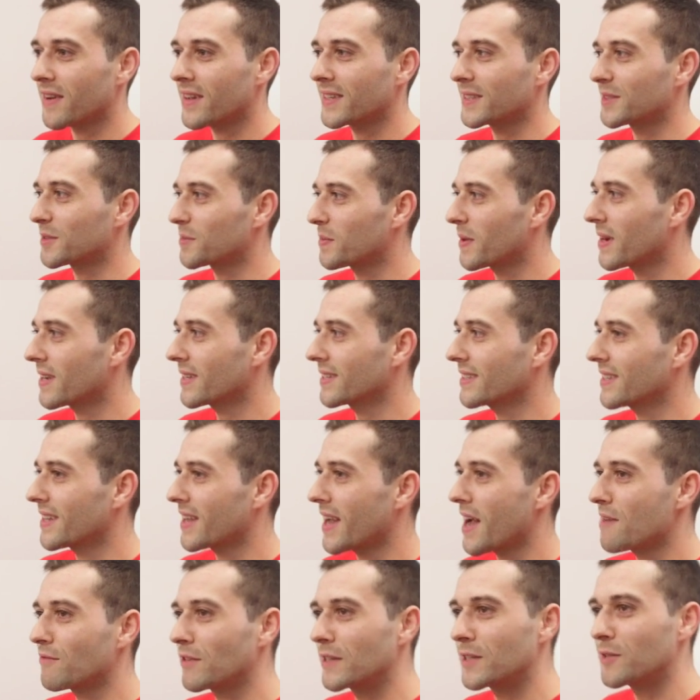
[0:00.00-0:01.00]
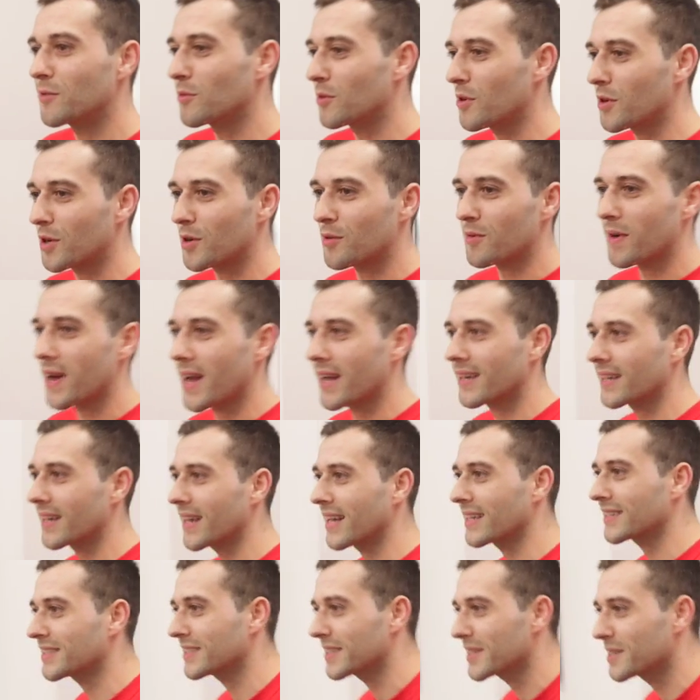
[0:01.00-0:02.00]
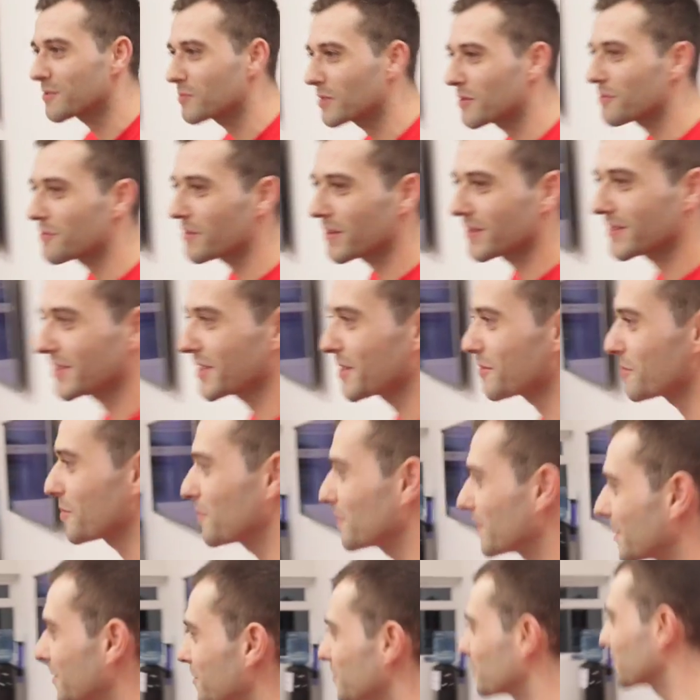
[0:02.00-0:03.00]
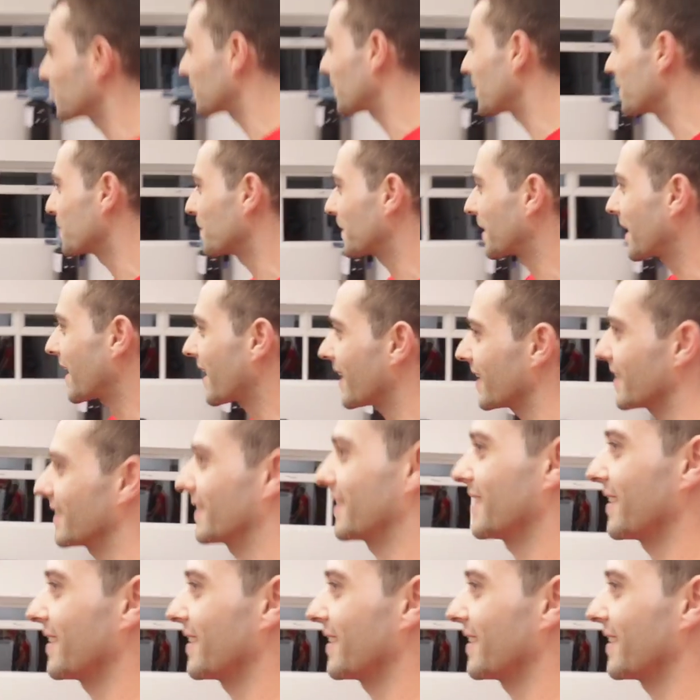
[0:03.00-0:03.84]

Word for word: Thanks, mate. Yeah, have a little look around that, see what, see what we all do and that.